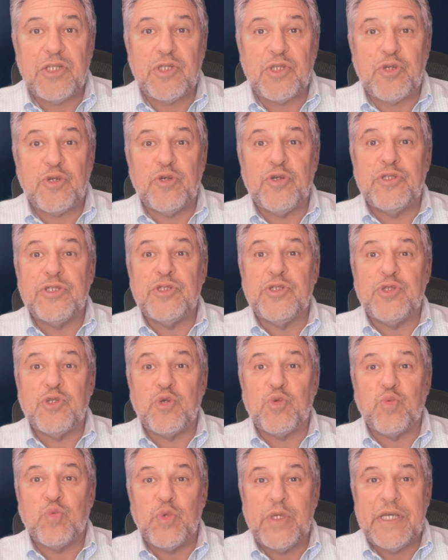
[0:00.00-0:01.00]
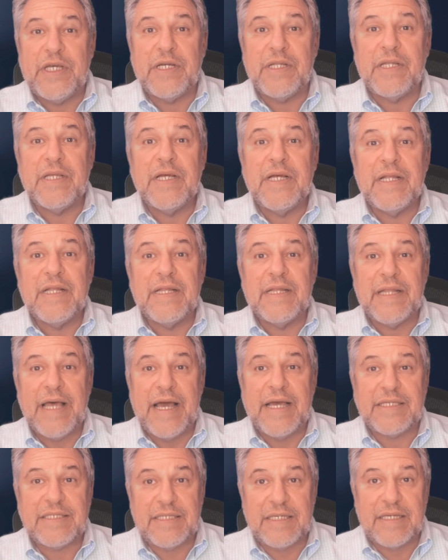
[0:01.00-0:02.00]
turns into real,
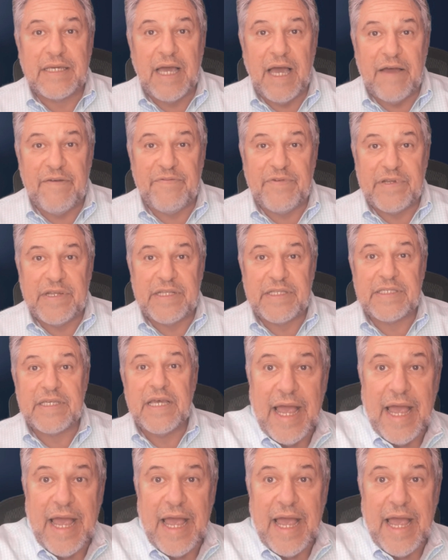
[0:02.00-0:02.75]
lasting confidence.